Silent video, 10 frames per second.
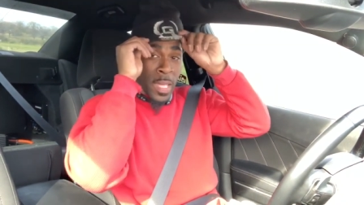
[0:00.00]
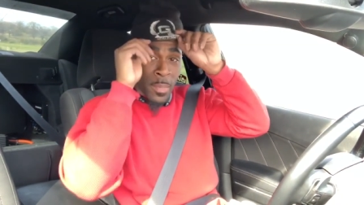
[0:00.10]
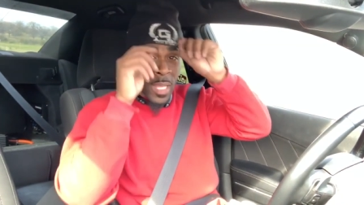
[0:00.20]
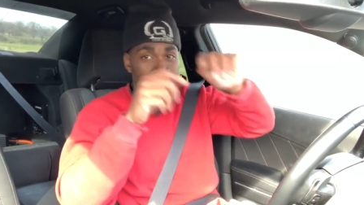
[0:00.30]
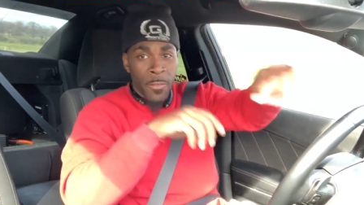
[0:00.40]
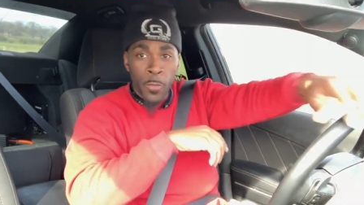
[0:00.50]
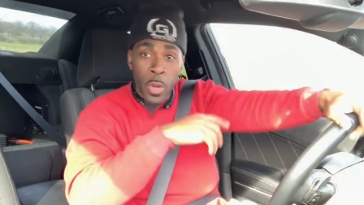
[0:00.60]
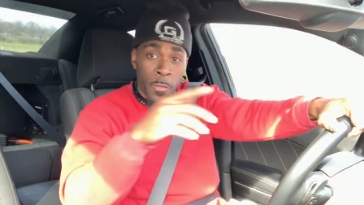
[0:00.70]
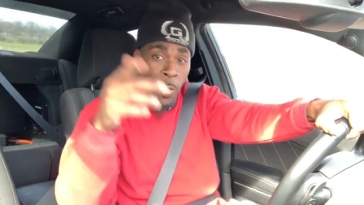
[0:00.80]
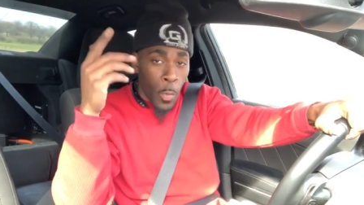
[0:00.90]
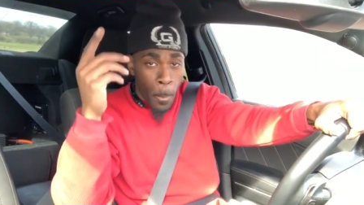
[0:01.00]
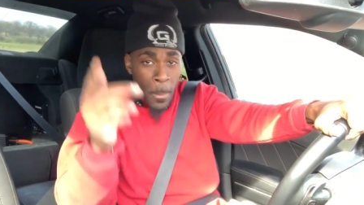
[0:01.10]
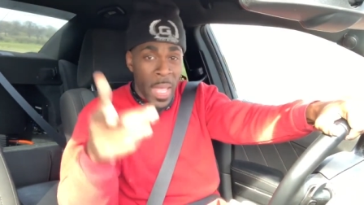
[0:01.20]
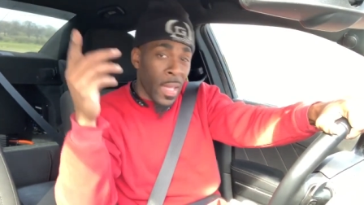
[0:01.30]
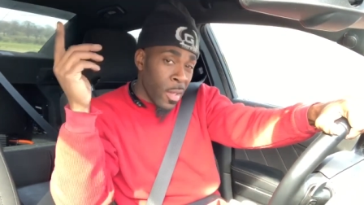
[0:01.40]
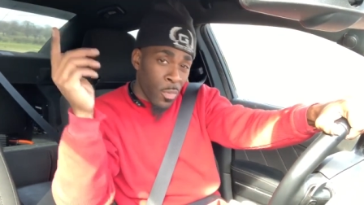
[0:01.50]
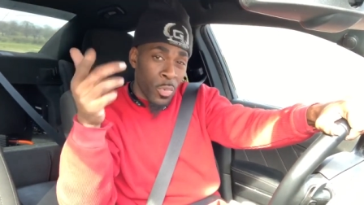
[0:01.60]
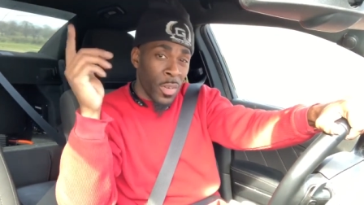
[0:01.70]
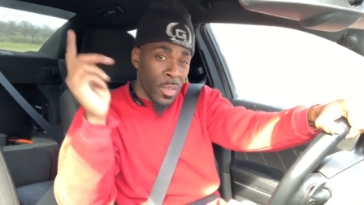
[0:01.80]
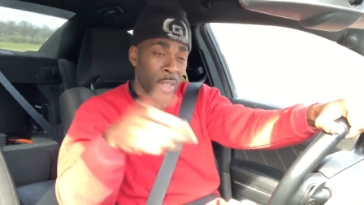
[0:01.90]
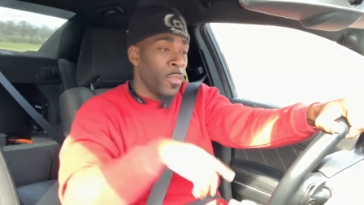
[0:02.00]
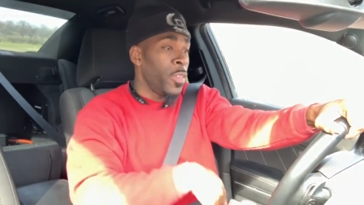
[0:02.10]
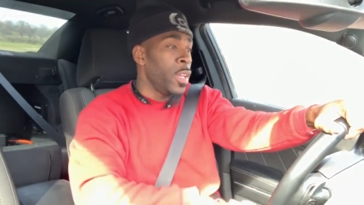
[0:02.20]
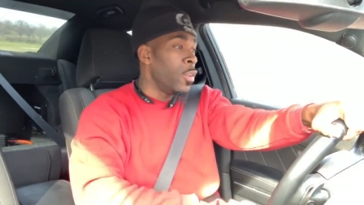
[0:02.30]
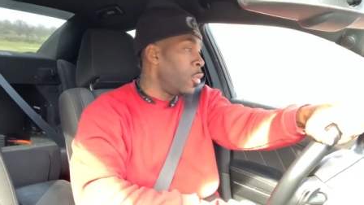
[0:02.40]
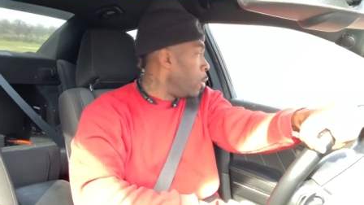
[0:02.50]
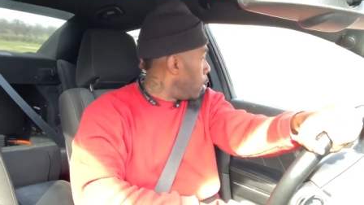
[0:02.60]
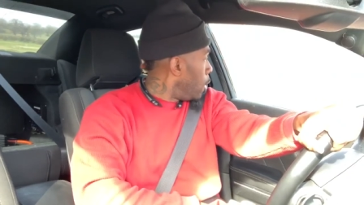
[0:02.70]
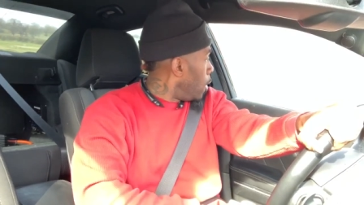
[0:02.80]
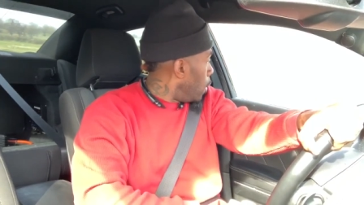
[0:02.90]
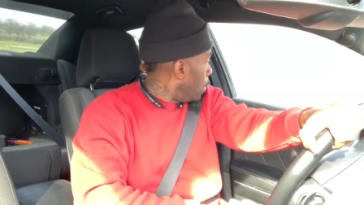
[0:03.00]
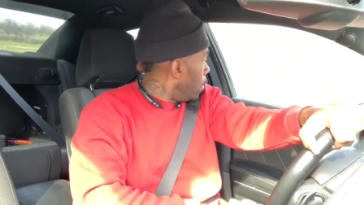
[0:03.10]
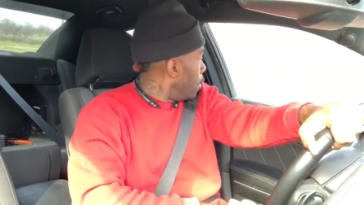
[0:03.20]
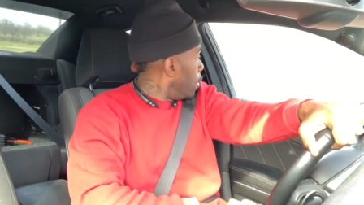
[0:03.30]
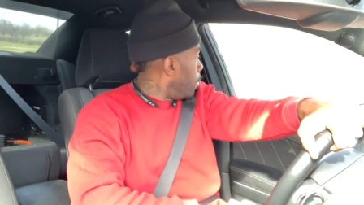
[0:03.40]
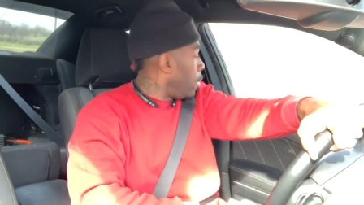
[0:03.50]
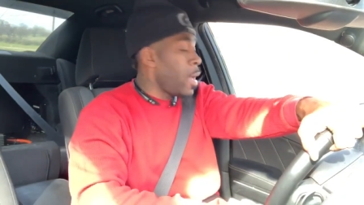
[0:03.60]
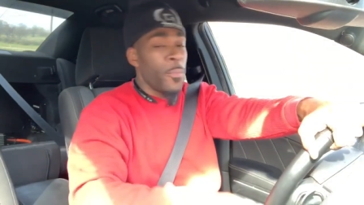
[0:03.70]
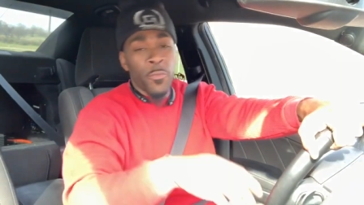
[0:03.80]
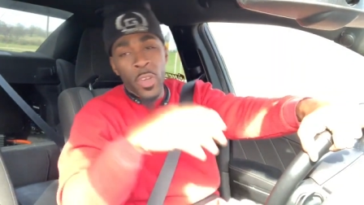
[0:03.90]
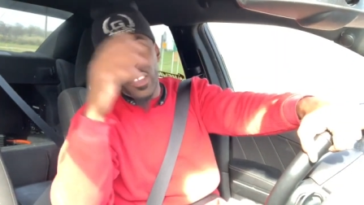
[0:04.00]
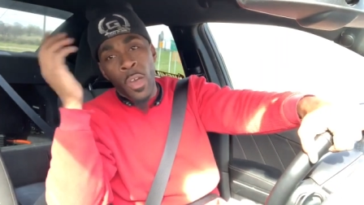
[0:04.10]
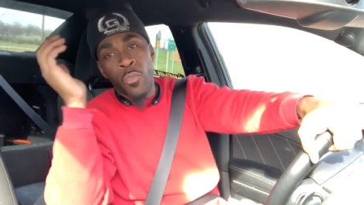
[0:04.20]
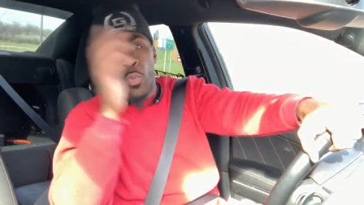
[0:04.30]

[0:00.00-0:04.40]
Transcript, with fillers: Hemi Life 44 back with another video. Um, man, I'm fresh off